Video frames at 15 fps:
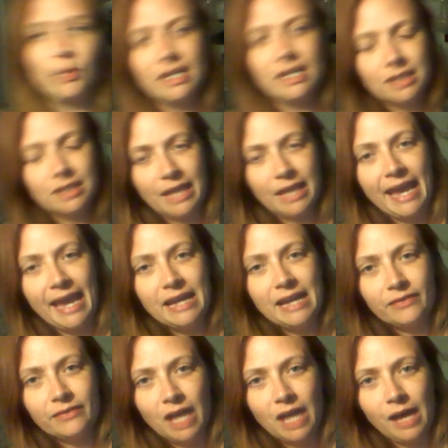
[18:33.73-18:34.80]
to the 8 of
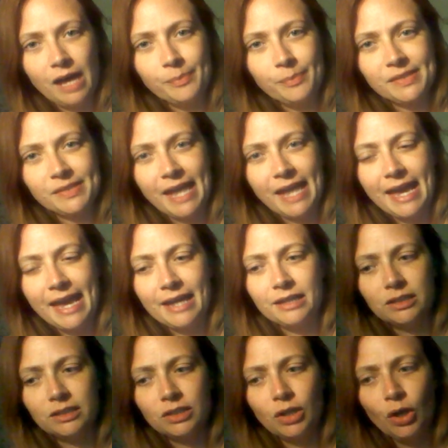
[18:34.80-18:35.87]
Cups,
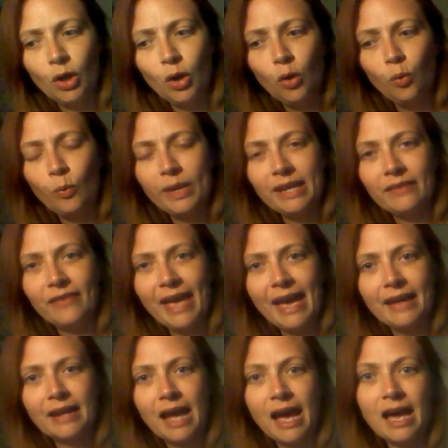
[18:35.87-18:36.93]
and we have
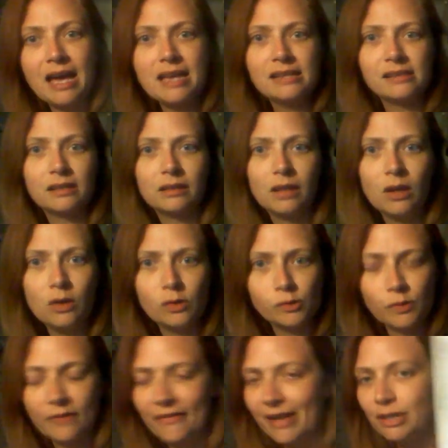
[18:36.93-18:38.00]
had highs and
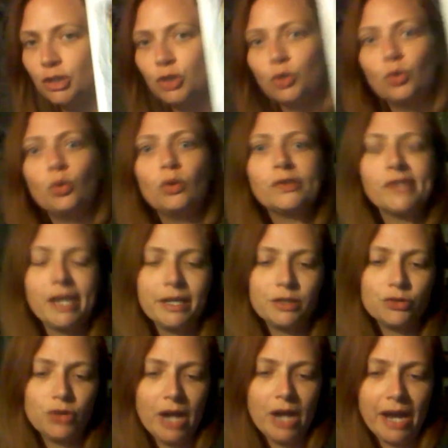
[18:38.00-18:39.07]
lows. We've had jewels
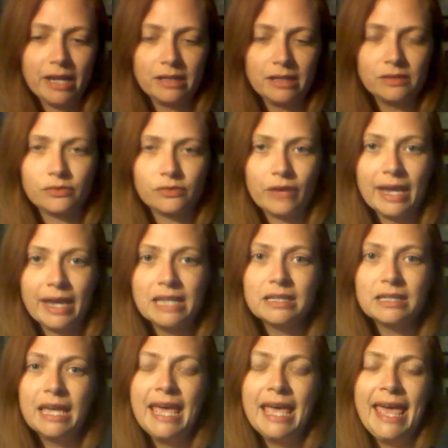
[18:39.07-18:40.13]
and dragons, right?
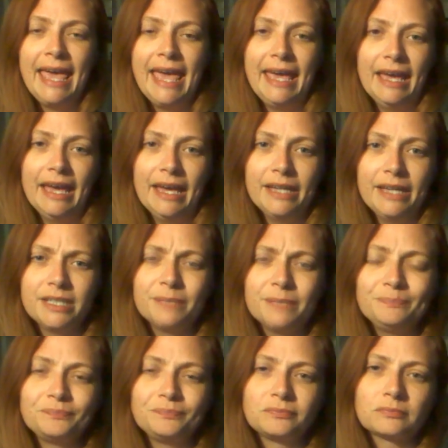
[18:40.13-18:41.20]
And
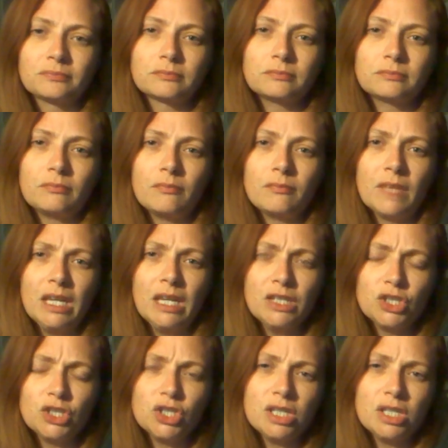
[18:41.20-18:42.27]

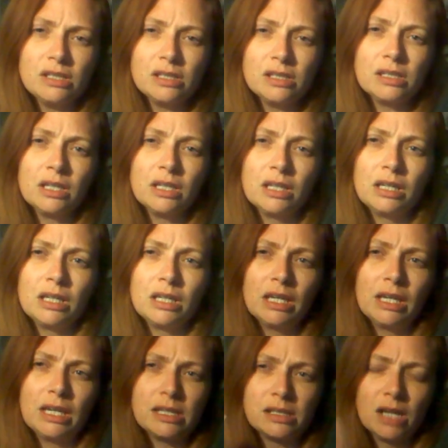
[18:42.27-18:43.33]
it's just,
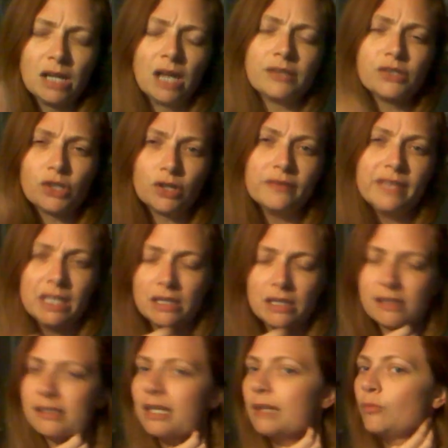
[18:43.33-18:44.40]
it's not serving
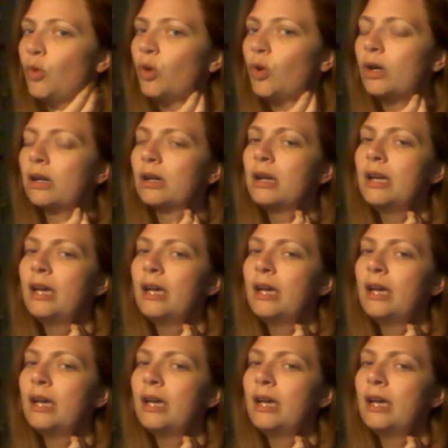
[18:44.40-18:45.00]
us anymore.